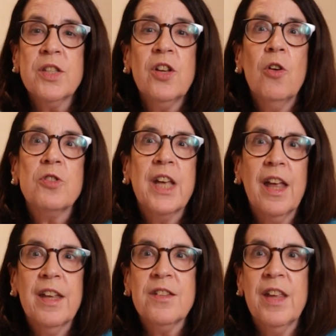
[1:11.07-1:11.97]

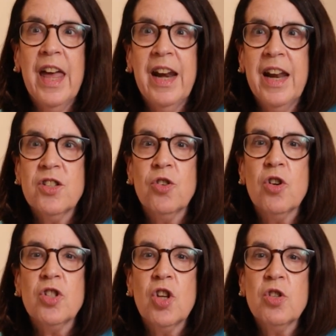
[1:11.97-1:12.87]
Musculoskeletal headaches are
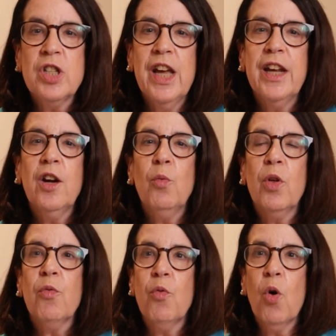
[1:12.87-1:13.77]
associated
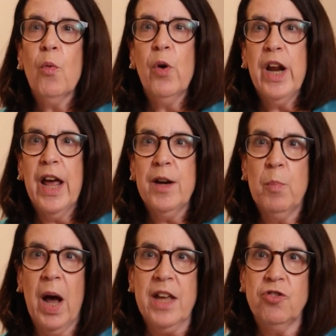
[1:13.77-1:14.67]
with forward head
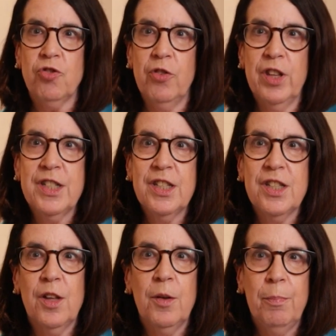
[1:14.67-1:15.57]
posture. This
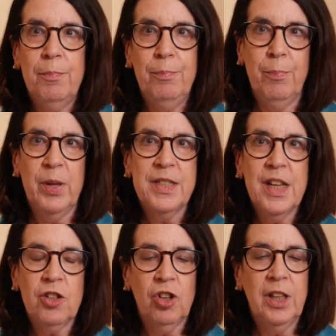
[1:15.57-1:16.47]
is the
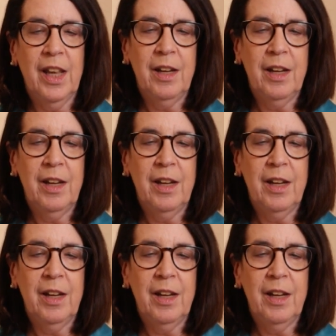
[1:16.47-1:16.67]
position